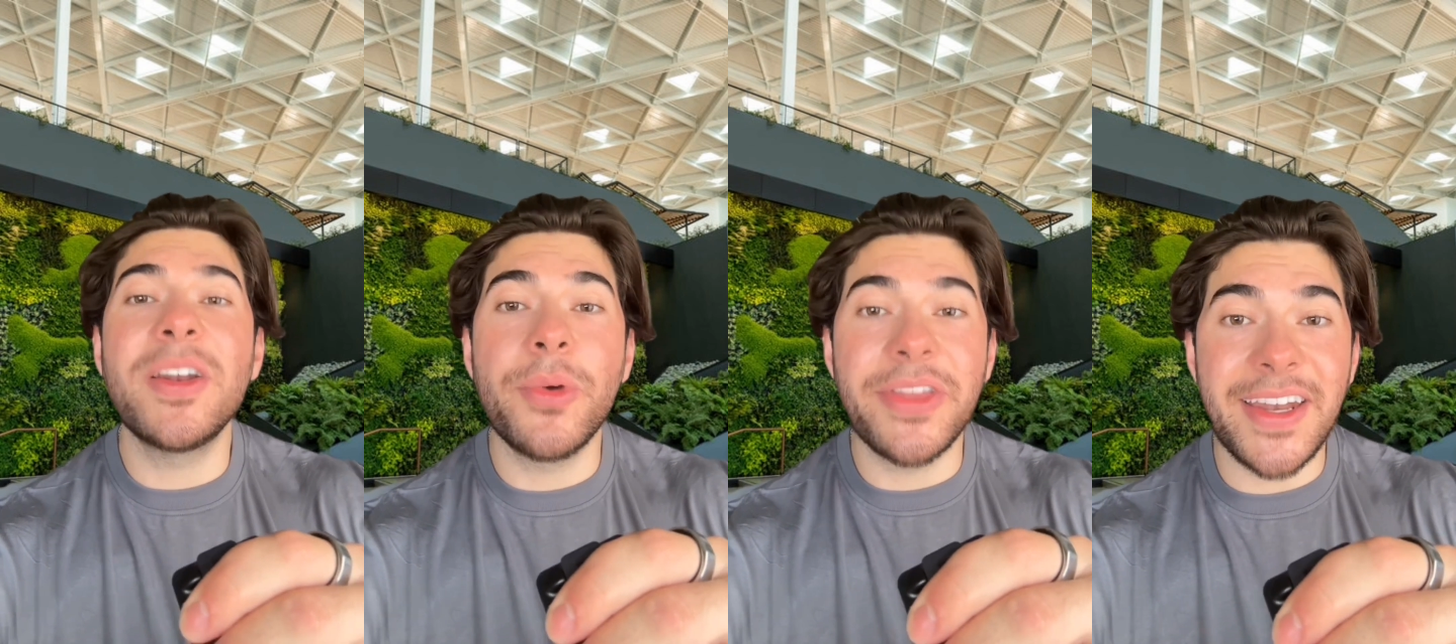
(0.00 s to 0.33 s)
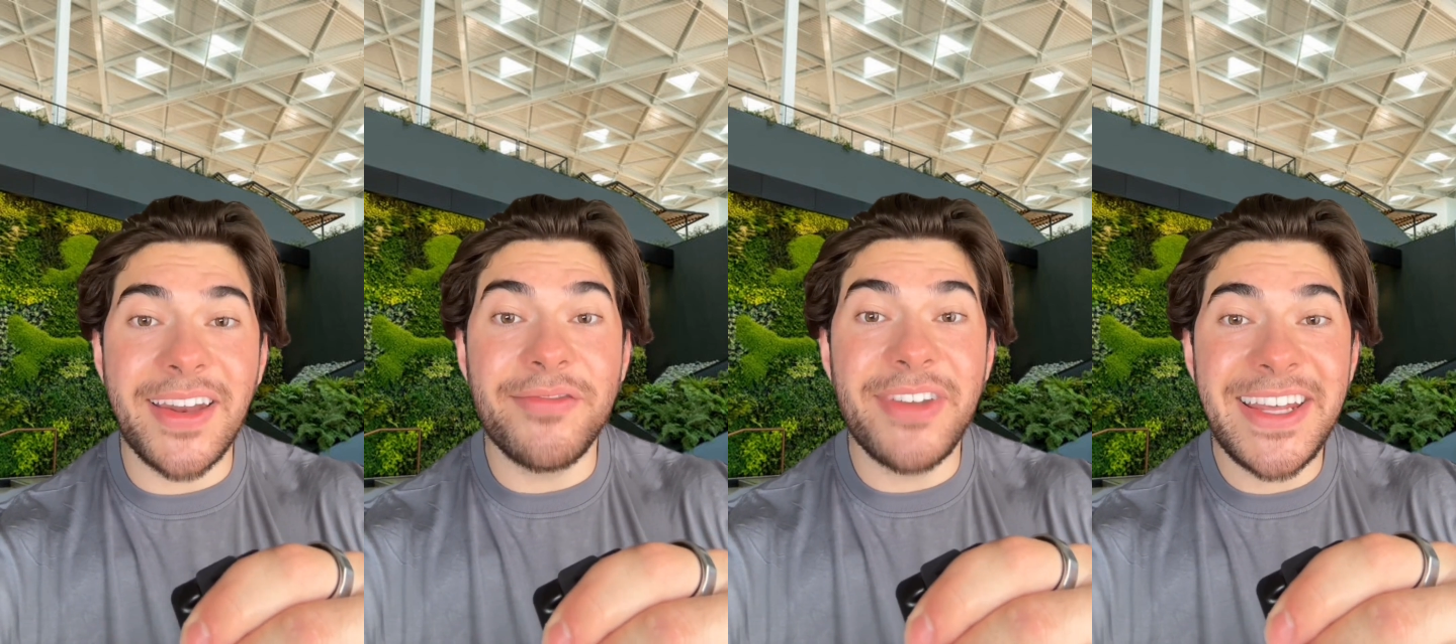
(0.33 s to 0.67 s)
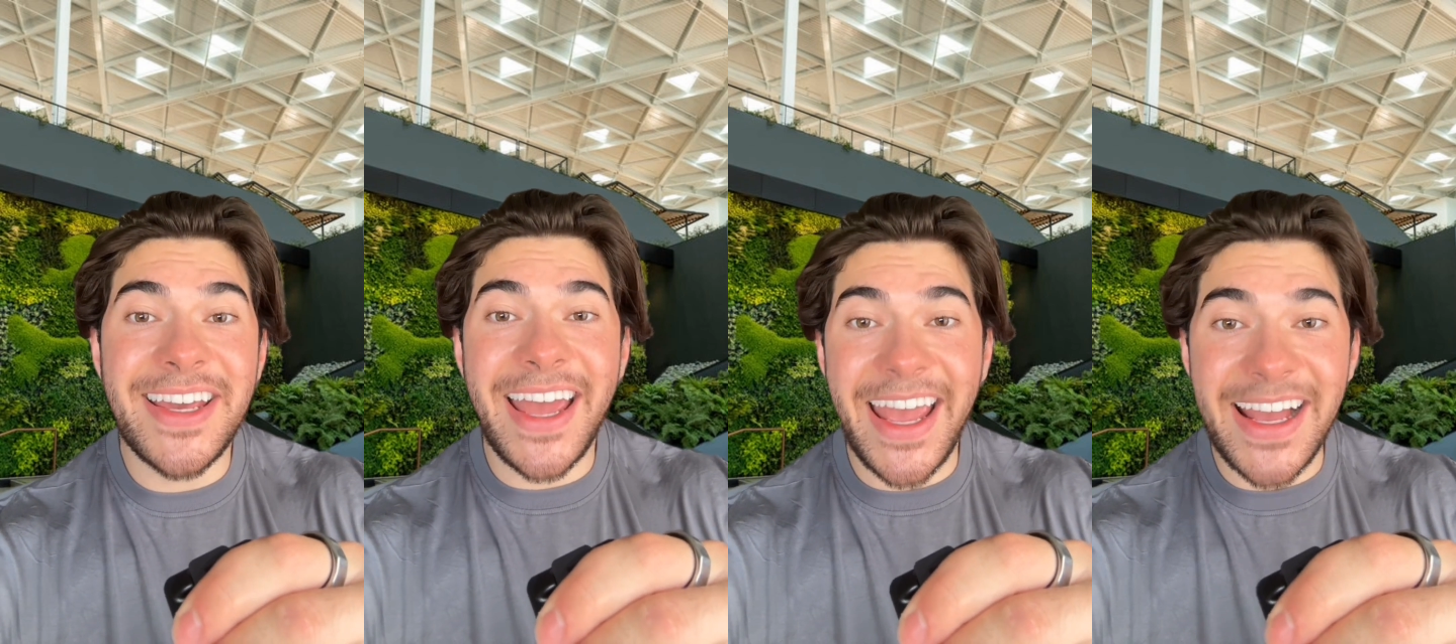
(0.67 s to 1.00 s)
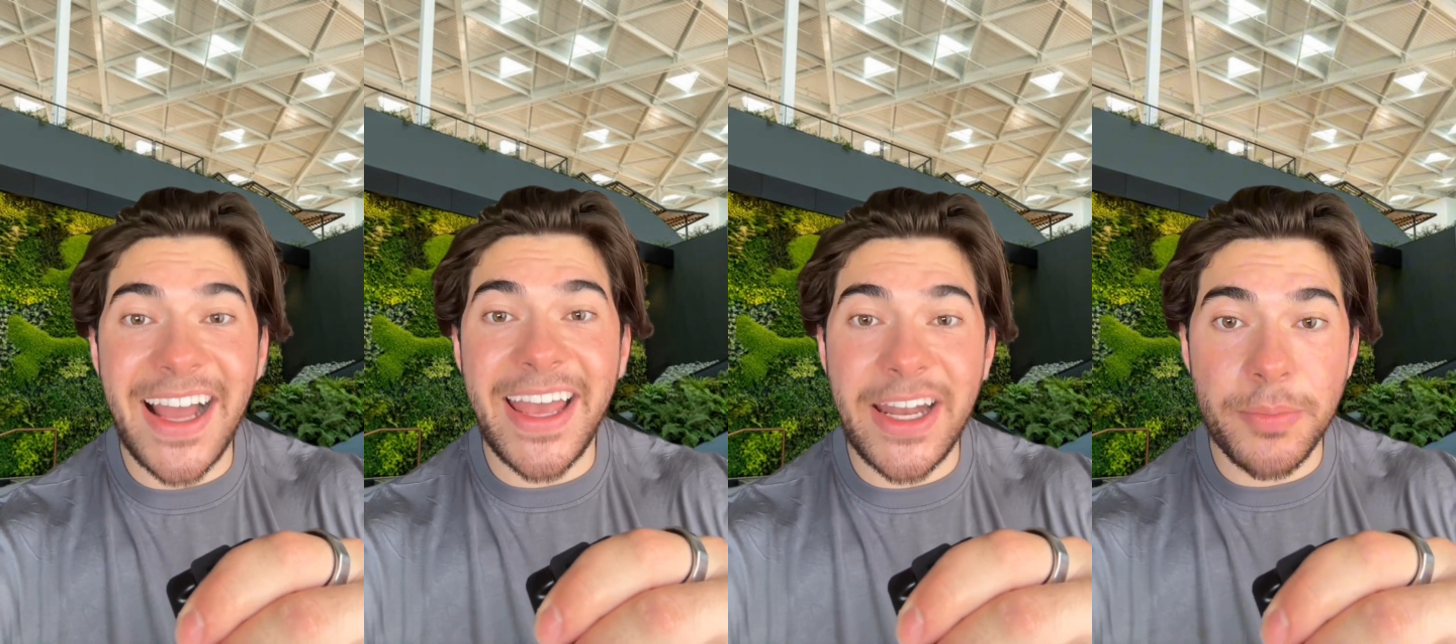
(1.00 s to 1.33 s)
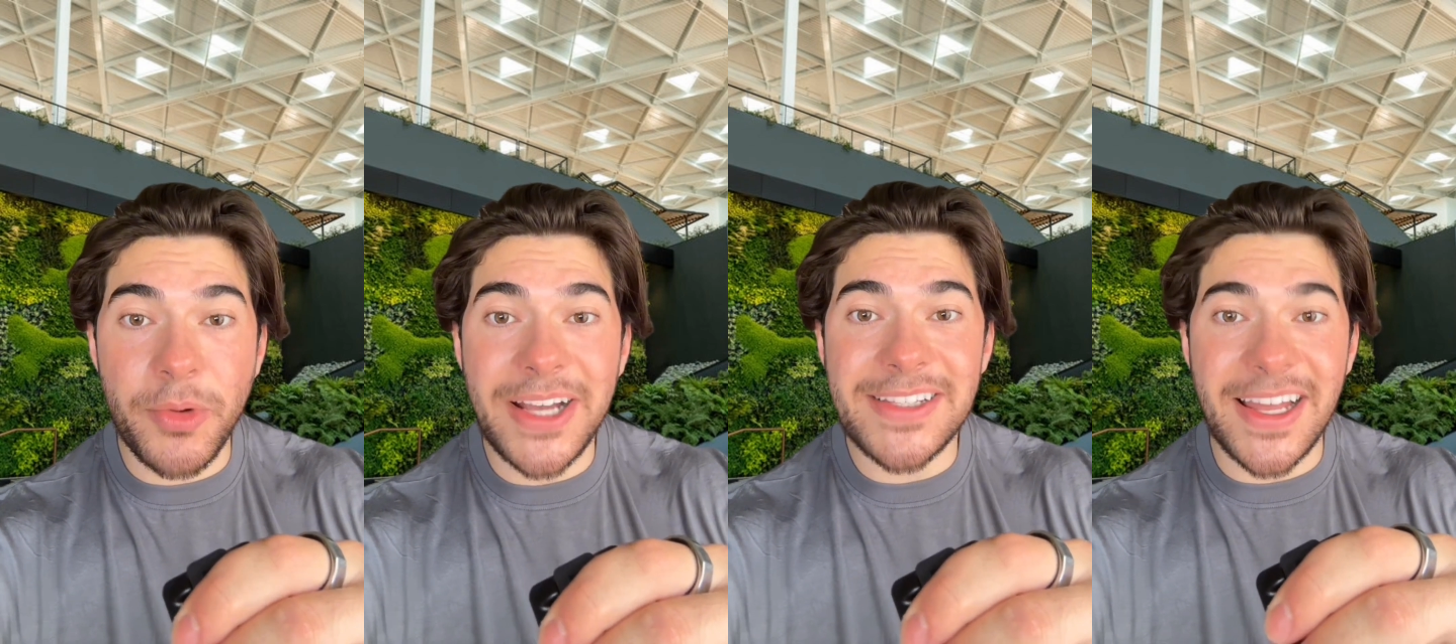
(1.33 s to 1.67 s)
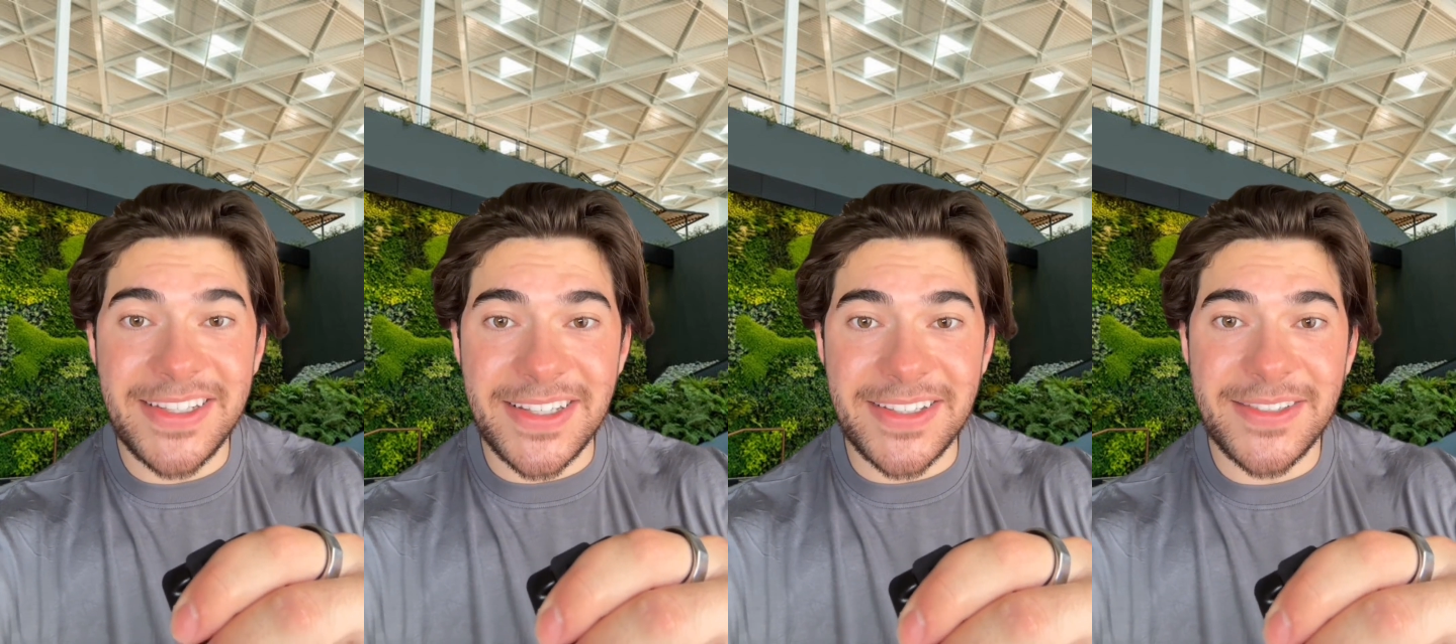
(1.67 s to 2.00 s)
with an NVIDIA AI Enterprise
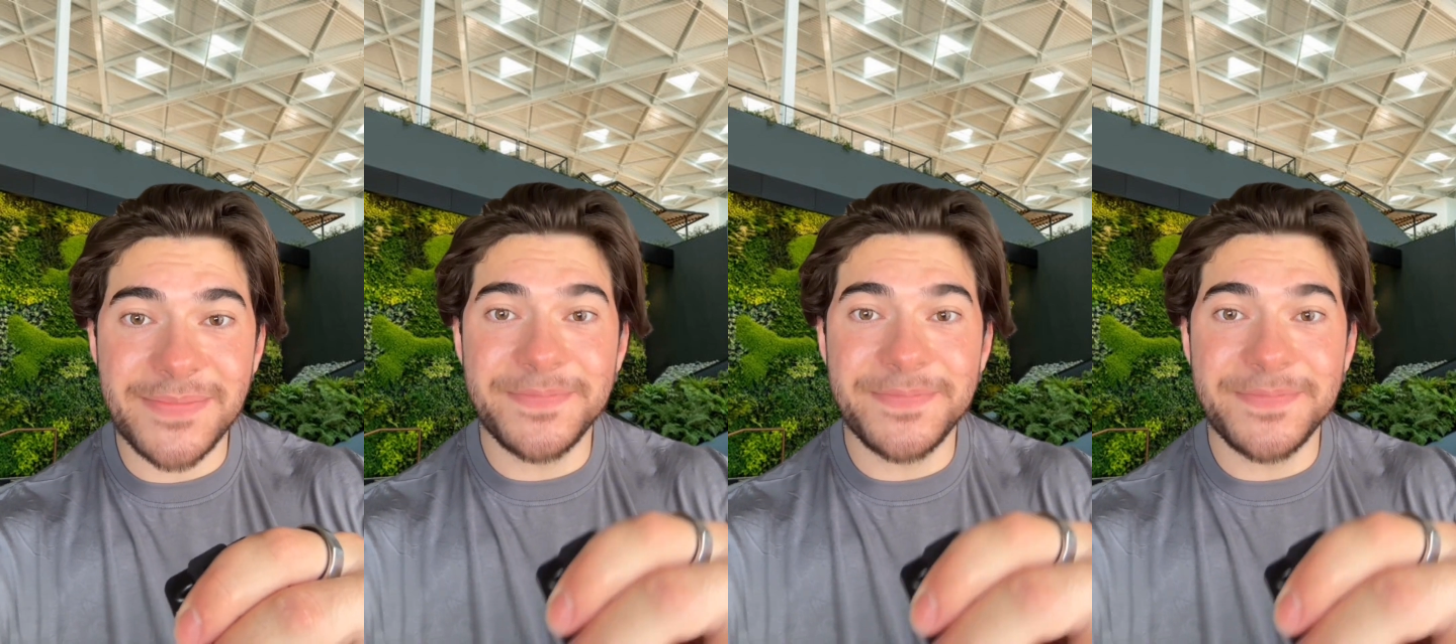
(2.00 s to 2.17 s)
license.